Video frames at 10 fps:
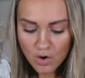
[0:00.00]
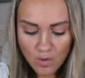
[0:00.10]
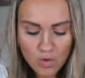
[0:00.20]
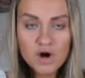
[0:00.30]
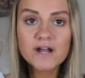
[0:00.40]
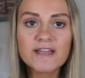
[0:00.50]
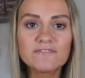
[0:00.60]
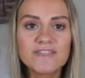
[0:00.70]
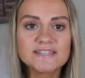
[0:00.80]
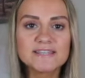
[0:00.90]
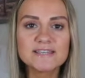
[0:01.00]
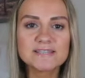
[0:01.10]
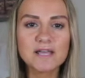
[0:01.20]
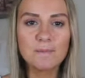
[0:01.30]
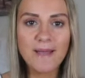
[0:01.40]
or if this
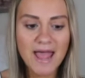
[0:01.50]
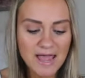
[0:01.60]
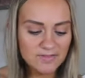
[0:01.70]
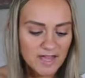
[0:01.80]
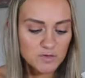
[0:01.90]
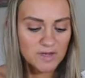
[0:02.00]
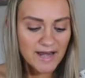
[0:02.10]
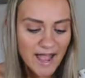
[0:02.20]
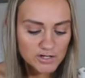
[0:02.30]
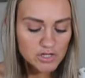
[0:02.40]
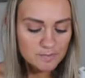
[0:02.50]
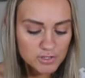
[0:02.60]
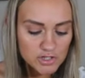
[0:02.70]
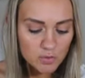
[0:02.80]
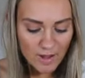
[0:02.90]
is a bag that you can actually
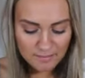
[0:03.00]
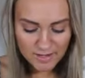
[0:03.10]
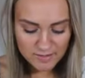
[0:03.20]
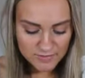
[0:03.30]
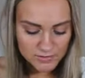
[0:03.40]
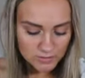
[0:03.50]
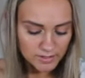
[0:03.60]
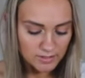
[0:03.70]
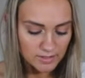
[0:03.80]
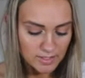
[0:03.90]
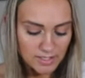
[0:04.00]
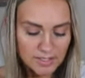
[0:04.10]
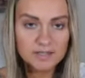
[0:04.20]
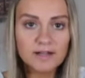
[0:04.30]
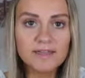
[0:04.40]
put your wet bathing suit in.
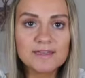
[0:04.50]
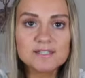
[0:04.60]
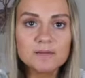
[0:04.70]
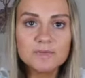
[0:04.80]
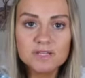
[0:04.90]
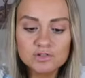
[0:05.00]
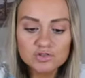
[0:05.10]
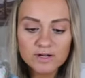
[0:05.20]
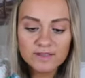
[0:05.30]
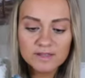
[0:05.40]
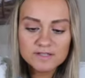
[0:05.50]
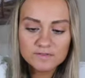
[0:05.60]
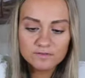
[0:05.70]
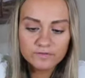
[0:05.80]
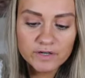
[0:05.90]
Here, I guess let me try this
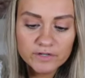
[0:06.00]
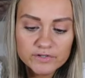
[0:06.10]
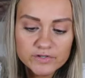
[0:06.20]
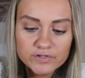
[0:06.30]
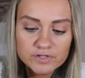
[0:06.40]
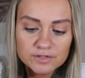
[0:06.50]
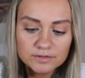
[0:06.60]
first.